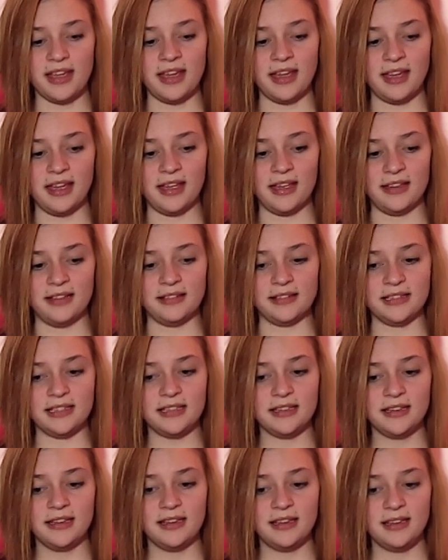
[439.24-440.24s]
And
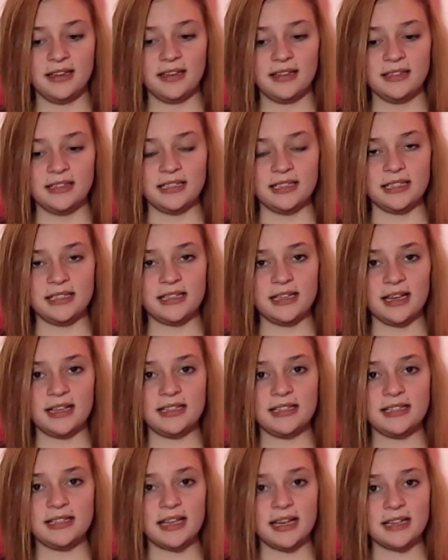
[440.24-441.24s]

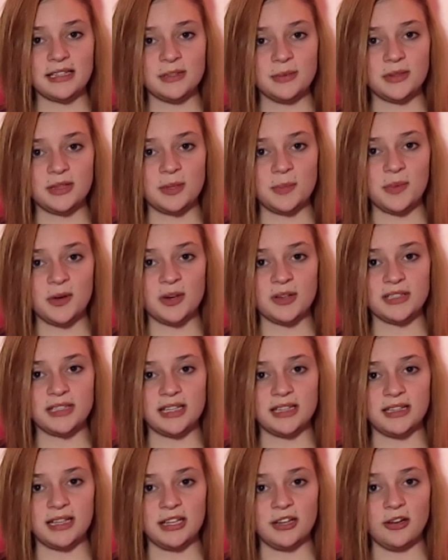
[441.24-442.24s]
discuss sex with the
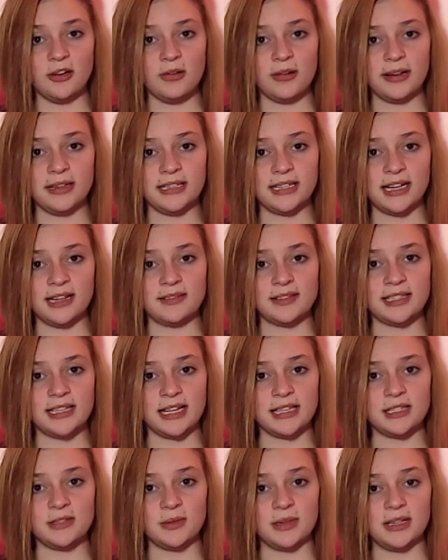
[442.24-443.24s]
person that you're going to have
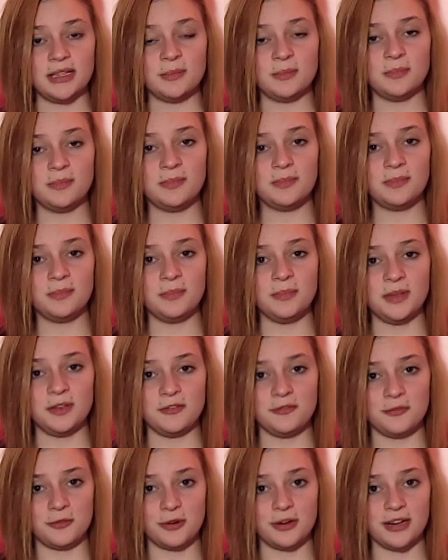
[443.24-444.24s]
sex with
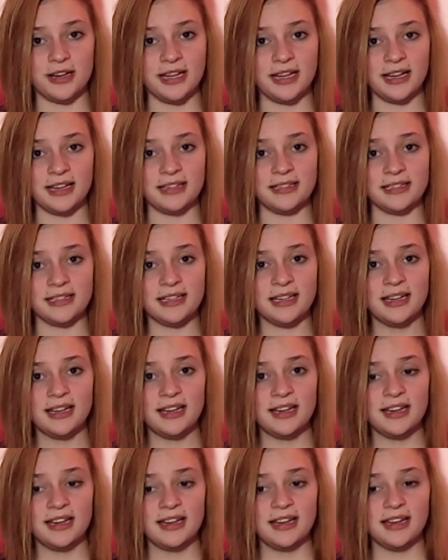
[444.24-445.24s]
beforehand.
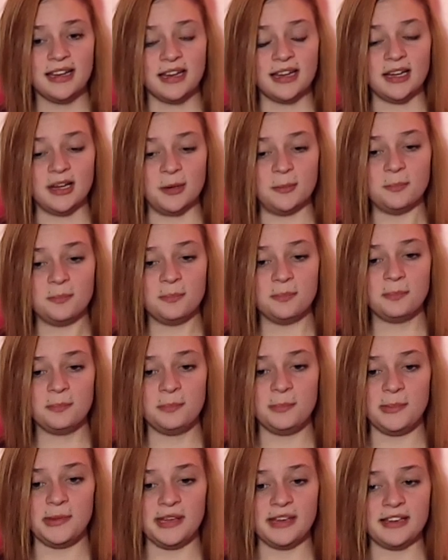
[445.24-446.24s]

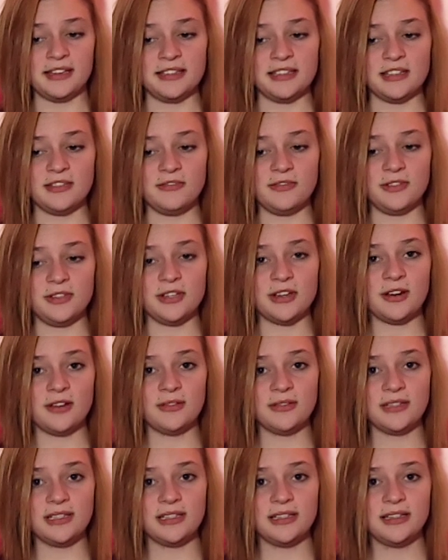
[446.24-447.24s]
Because if you
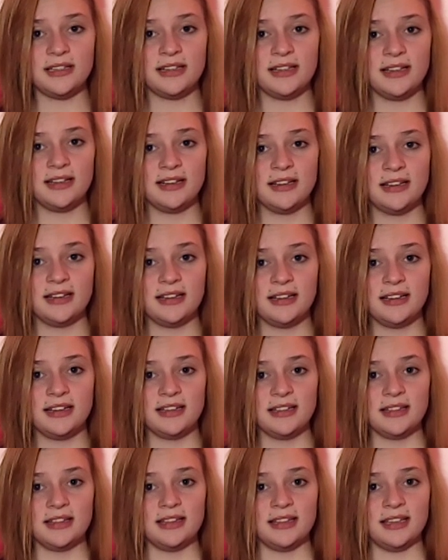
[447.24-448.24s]
don't,
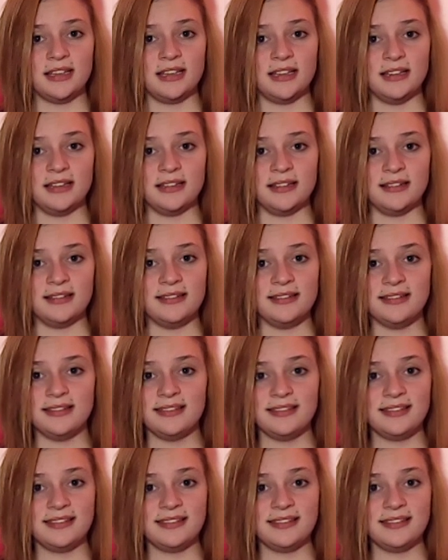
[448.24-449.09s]
then